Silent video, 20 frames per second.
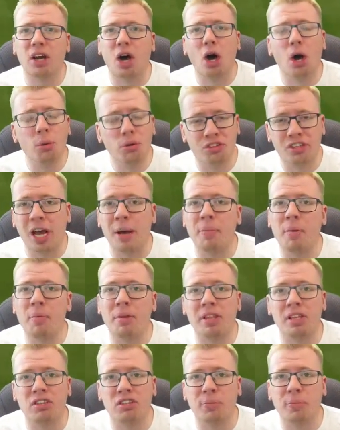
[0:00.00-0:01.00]
I was happy
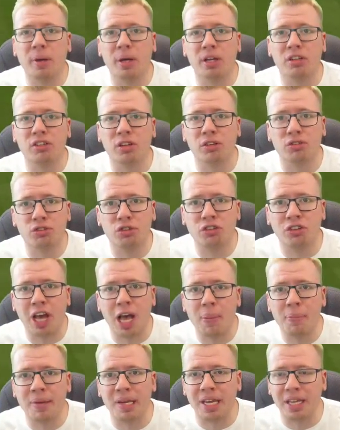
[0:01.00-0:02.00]
with it, to be honest. I was just
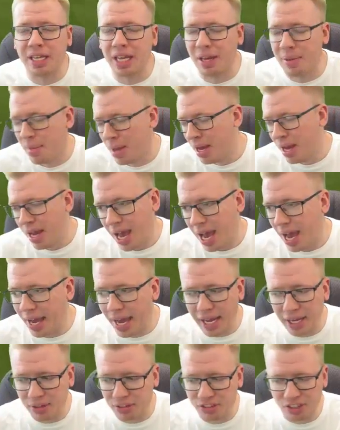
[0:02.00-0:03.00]
happy. And yet,
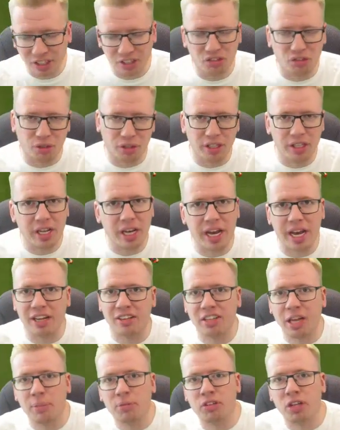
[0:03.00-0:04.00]
again, you'll see this all in the
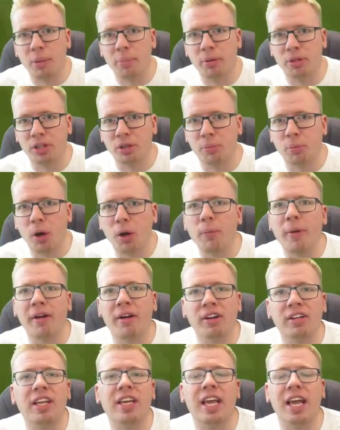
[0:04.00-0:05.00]
next episode. But the one where
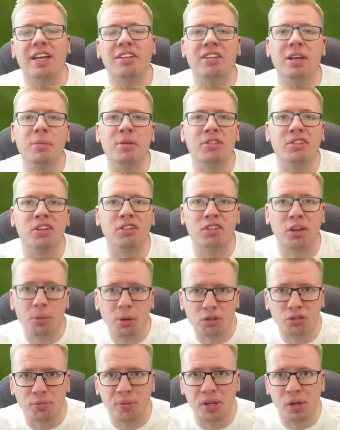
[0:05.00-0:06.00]
I did get a team of the season, I
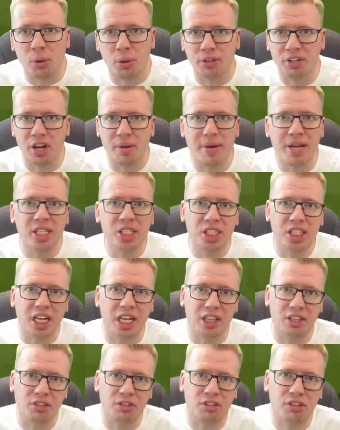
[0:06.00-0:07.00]
wasn't recording. I managed to
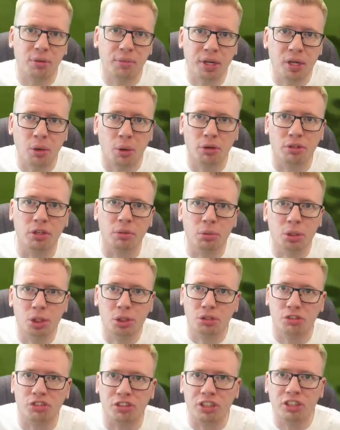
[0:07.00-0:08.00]
get the recording up
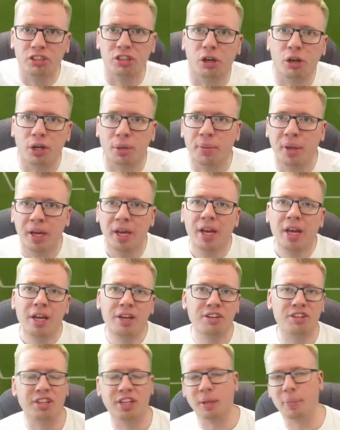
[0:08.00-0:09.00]
just in time
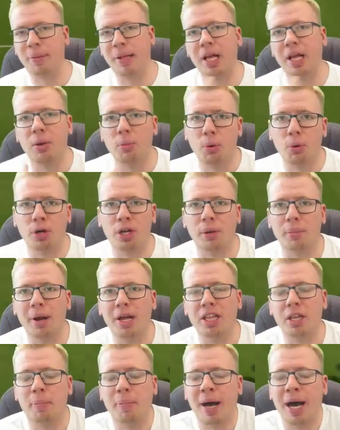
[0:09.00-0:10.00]
to see the player walking
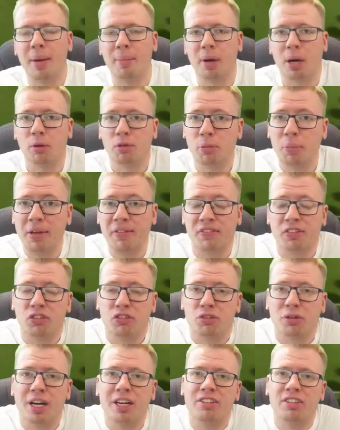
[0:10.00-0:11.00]
around the pack. But I was a bit
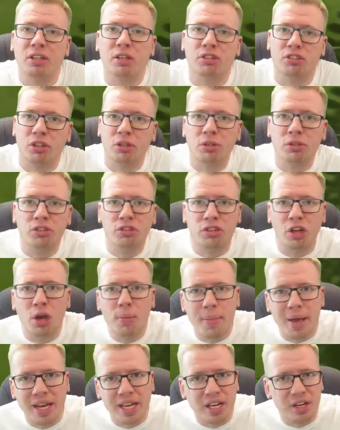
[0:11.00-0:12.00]
frustrated because I'd done so
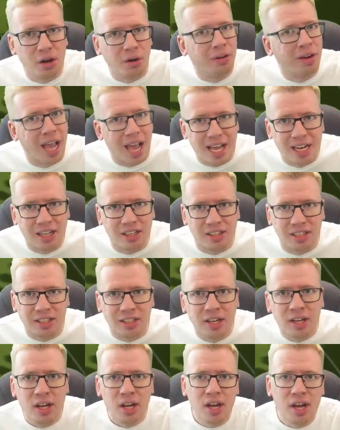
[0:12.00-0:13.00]
many and not get
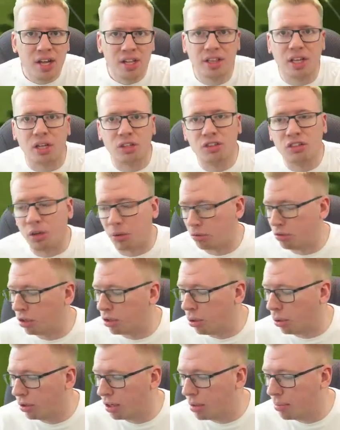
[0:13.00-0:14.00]
anything that I'd stopped
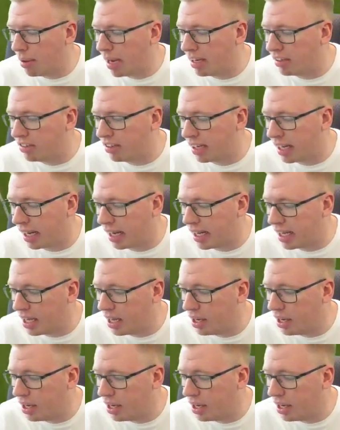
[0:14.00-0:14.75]
recording, basically.